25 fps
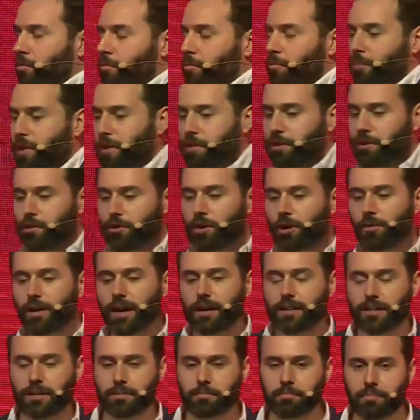When you go
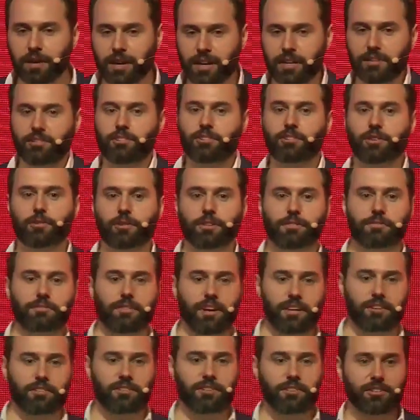out and pitch to
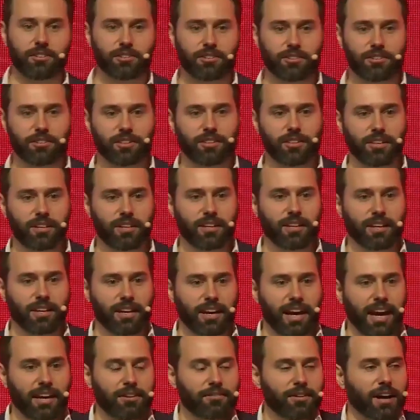investors
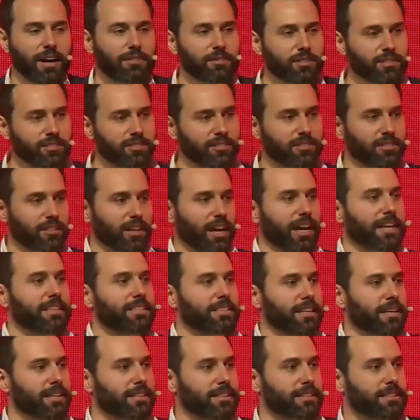and you have a slide
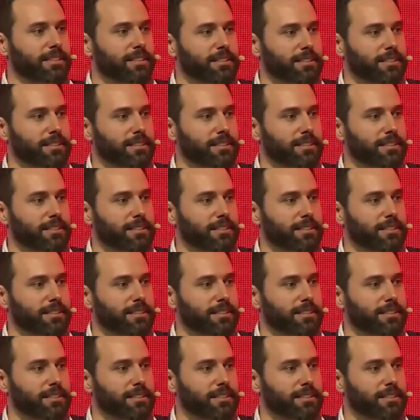deck,